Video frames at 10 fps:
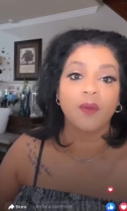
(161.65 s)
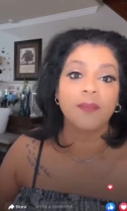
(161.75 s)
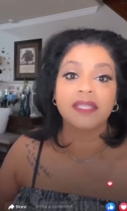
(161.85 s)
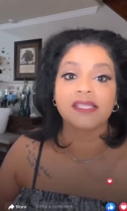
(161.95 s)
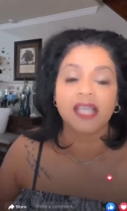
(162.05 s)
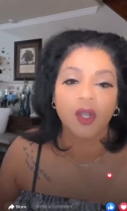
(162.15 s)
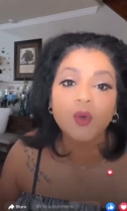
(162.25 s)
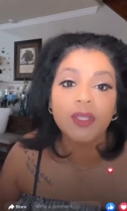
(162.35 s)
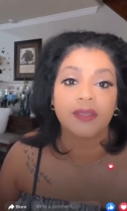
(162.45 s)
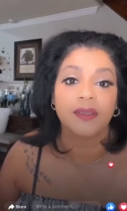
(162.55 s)
one minute you're a
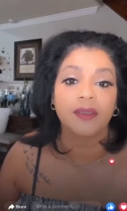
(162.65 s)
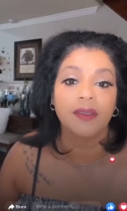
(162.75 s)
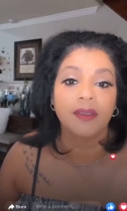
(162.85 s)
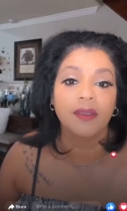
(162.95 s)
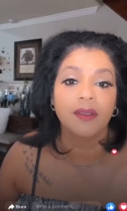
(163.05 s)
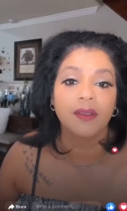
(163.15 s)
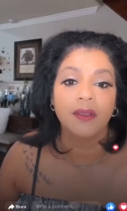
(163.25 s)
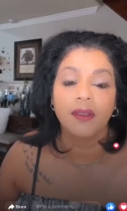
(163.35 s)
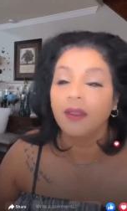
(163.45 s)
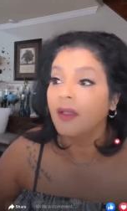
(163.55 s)
coolie.
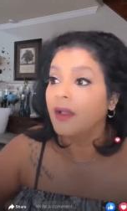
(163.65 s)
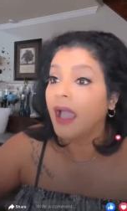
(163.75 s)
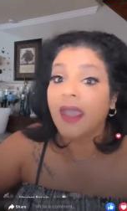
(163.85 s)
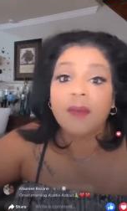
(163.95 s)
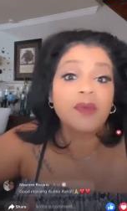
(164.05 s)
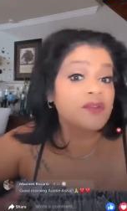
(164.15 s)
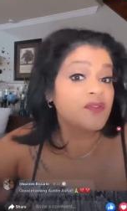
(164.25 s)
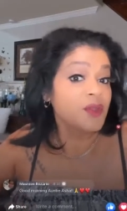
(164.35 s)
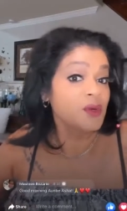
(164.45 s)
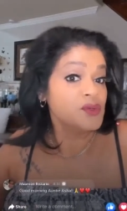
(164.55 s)
And I'm
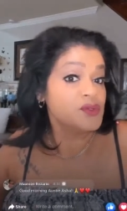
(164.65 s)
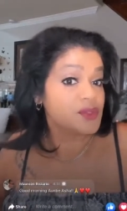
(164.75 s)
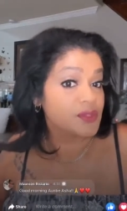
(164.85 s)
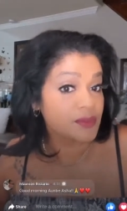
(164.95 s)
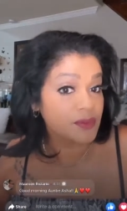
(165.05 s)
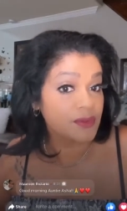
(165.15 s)
confused.